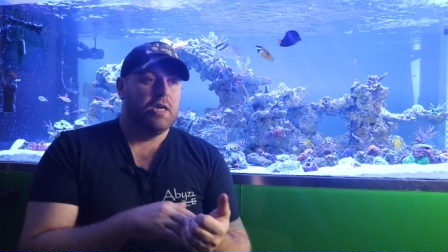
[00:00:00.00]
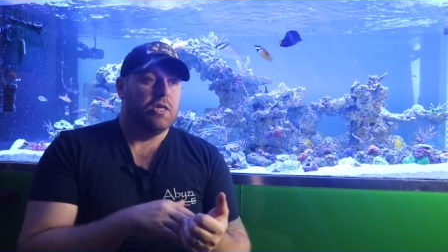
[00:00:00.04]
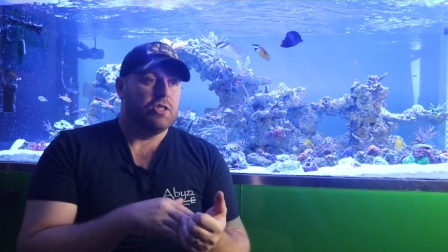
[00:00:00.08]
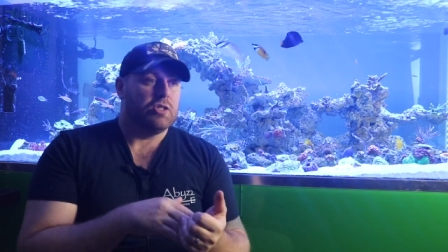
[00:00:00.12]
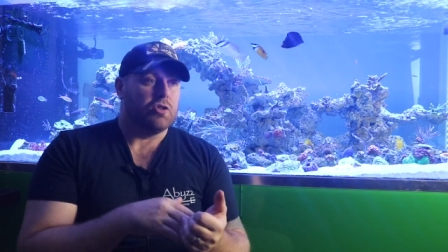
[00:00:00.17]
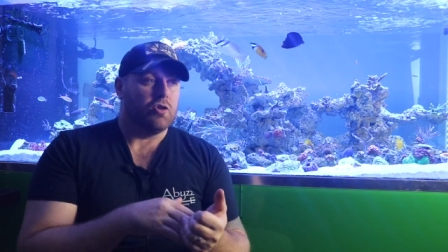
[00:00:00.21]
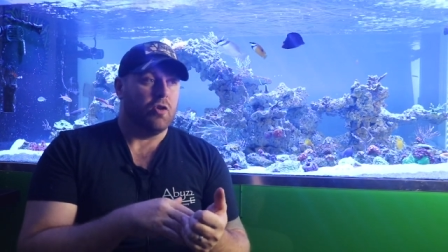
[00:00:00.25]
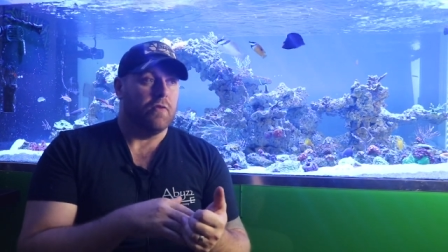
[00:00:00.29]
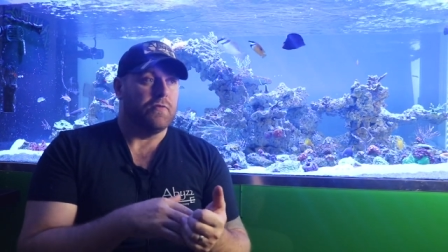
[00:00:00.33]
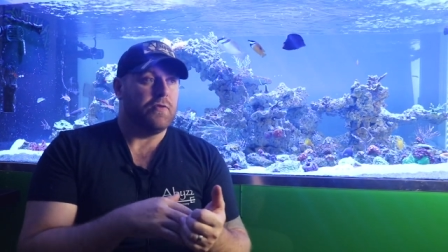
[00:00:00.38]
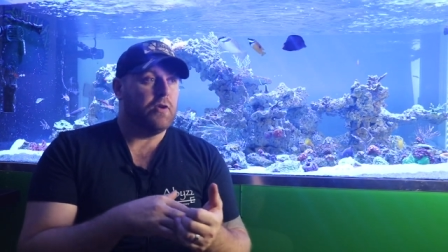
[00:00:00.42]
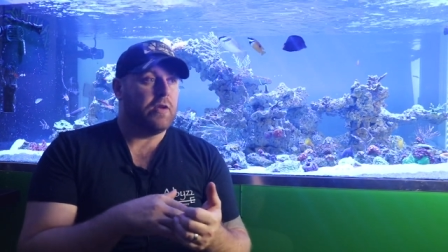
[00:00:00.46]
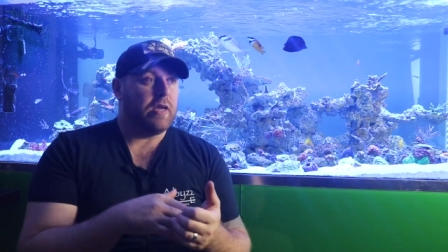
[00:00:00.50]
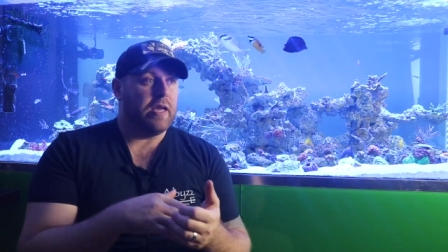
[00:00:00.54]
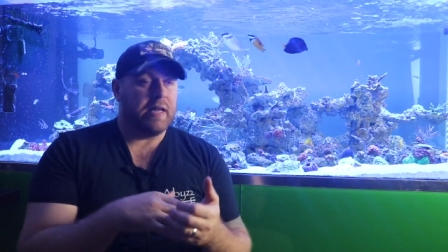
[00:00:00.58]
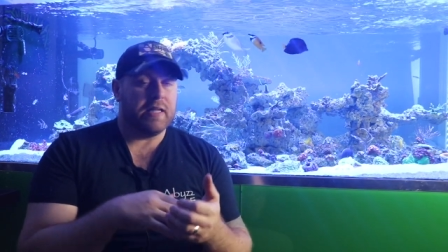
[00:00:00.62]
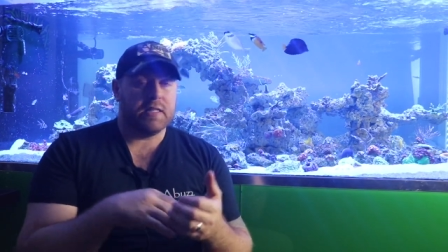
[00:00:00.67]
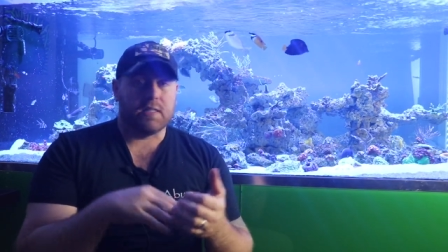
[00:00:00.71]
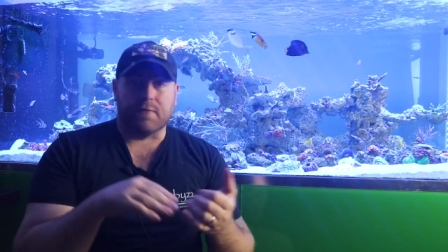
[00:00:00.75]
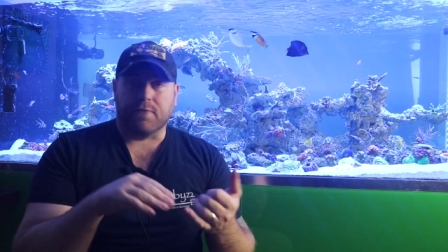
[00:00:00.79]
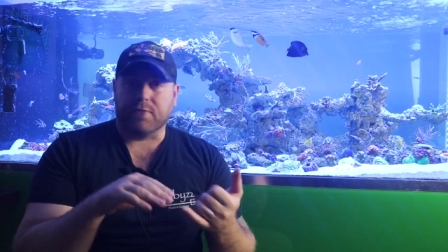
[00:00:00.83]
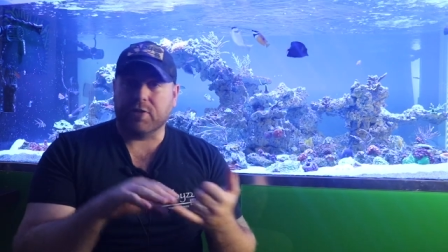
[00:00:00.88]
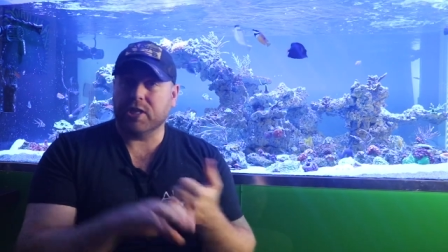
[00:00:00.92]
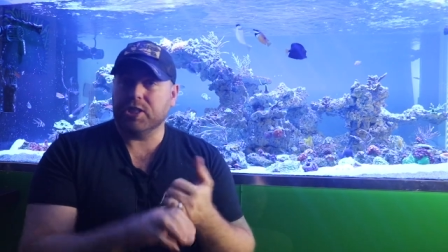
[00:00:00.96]
So if you can
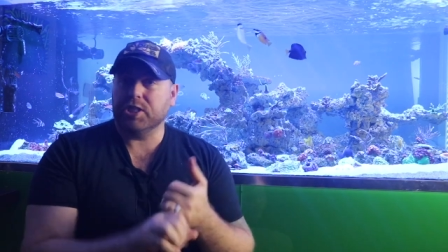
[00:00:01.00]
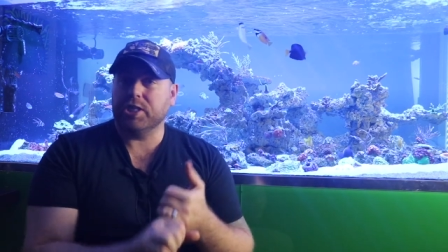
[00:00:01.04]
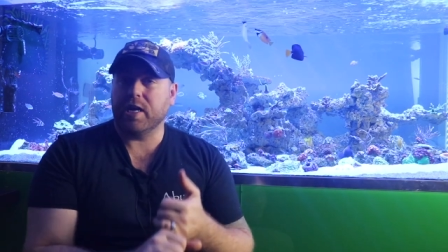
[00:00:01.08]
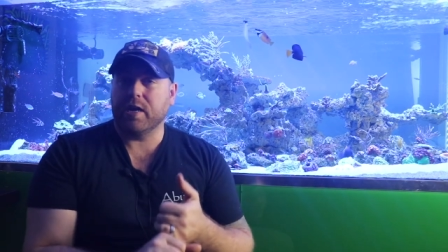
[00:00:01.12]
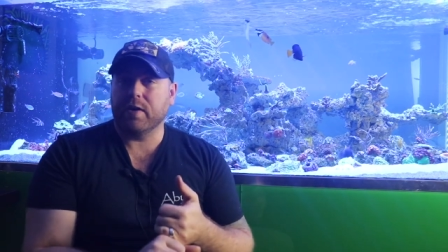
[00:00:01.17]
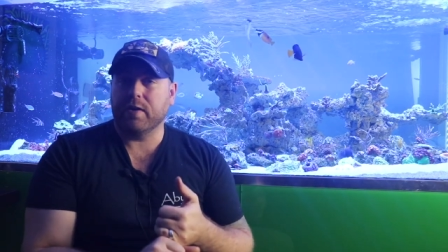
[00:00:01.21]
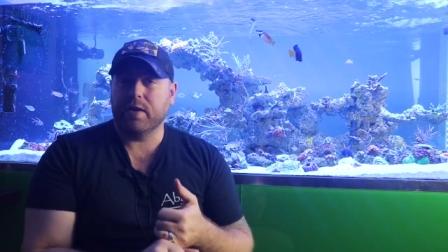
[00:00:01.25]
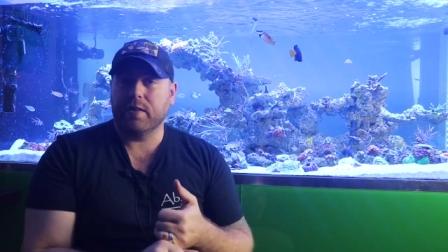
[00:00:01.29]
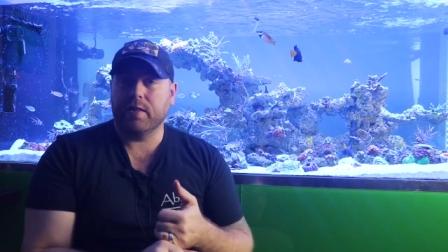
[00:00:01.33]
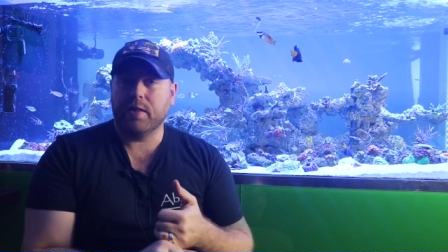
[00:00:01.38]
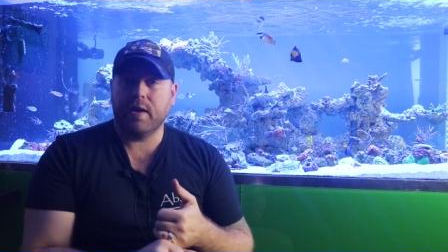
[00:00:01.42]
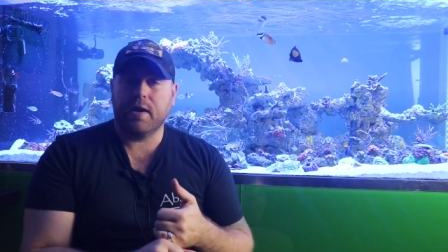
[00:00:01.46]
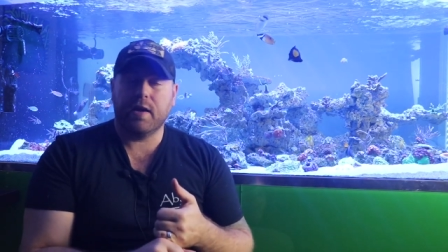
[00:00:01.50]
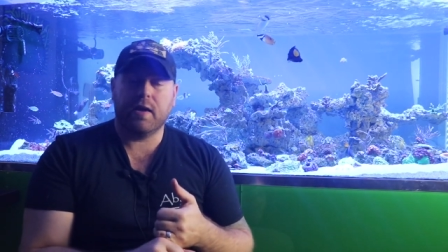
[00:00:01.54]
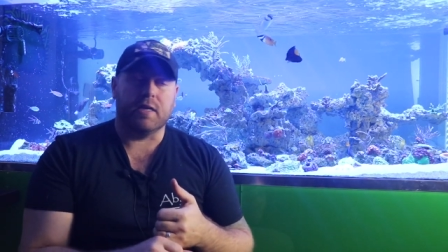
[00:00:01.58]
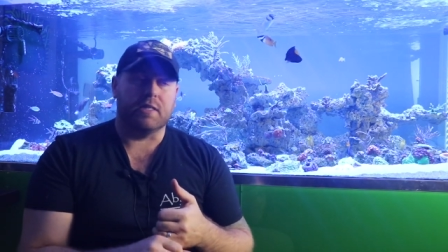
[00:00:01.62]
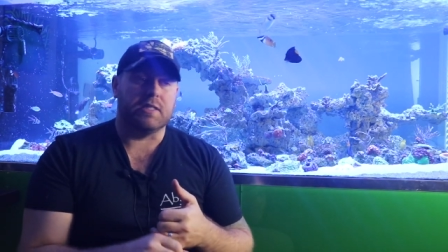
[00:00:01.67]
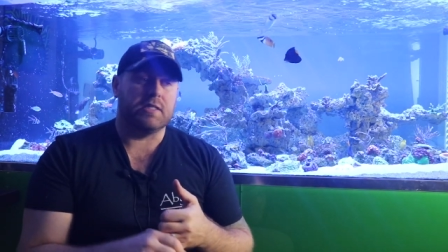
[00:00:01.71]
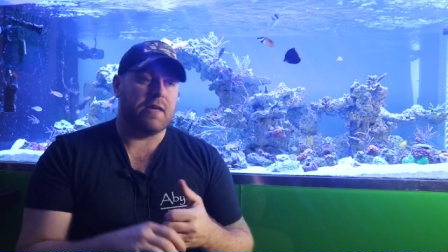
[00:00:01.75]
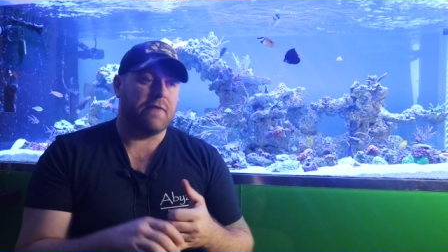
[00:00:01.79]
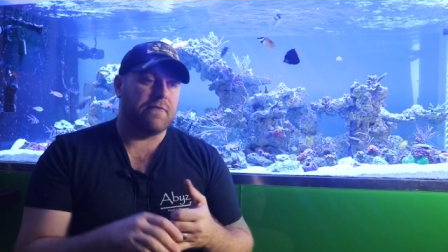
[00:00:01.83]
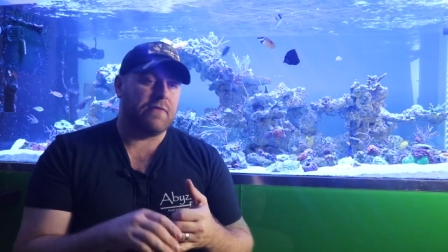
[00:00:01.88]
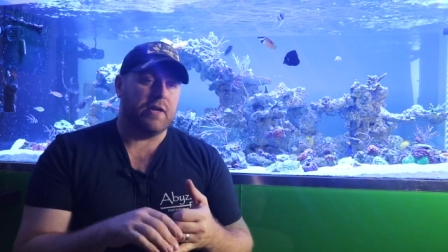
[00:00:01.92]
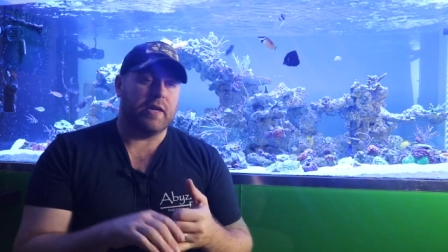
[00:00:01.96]
get some fresh air in there,
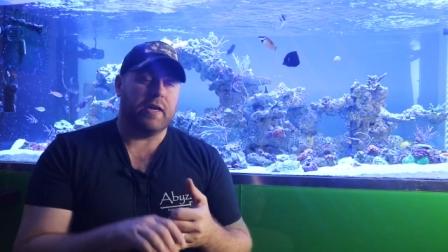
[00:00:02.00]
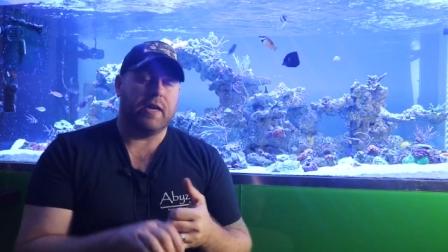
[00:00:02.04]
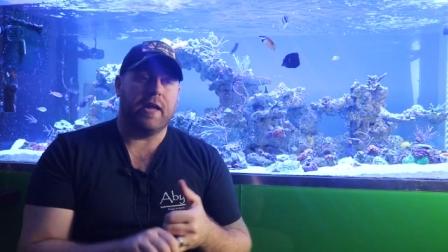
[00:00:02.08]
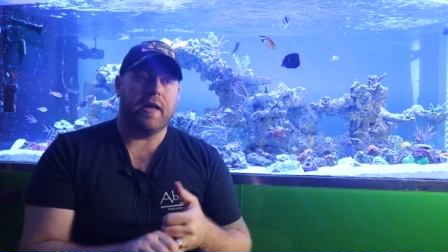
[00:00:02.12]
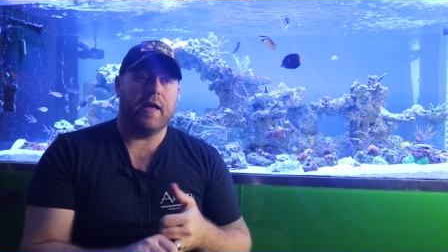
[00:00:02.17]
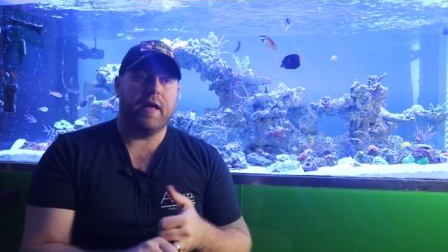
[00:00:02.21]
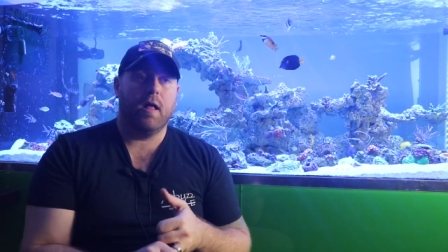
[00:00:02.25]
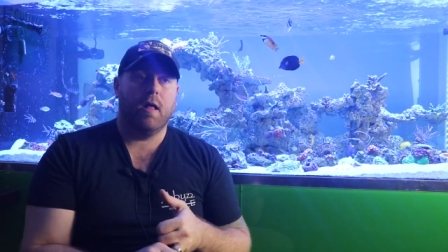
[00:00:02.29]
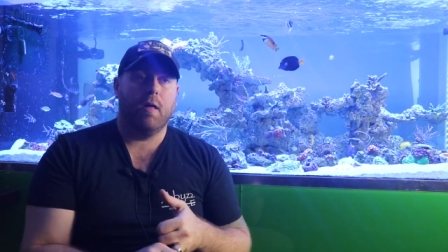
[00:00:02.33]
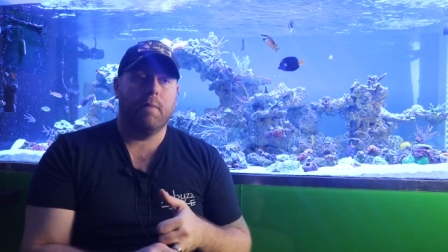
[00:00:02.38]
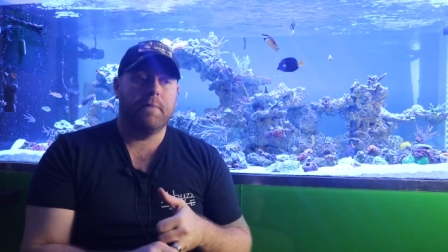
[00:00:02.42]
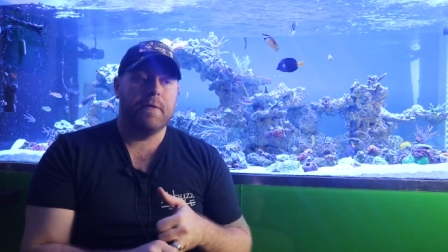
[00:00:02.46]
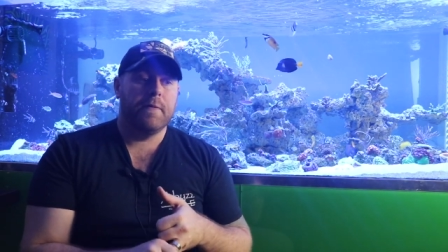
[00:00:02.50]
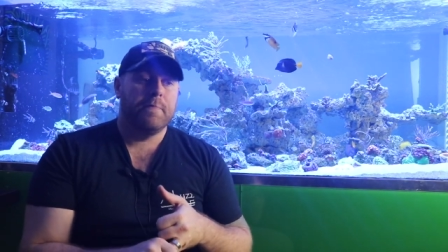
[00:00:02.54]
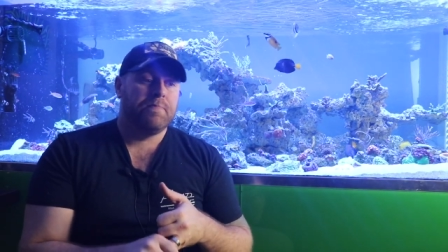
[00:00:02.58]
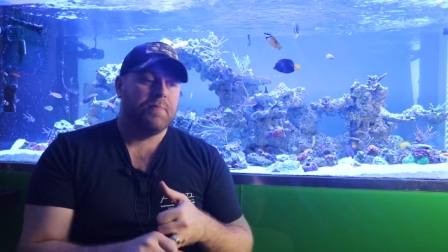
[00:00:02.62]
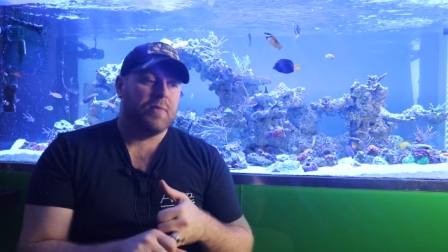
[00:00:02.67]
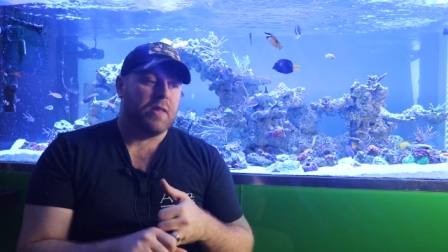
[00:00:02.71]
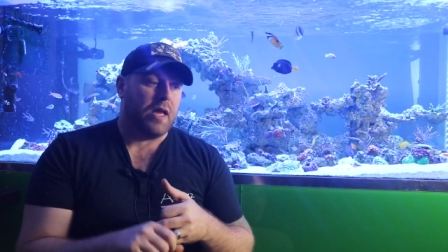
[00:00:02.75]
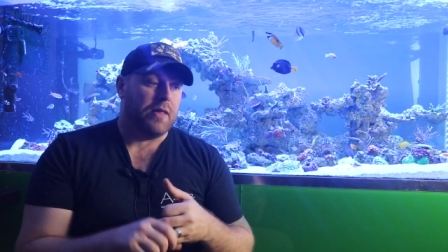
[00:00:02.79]
it's definitely going to help.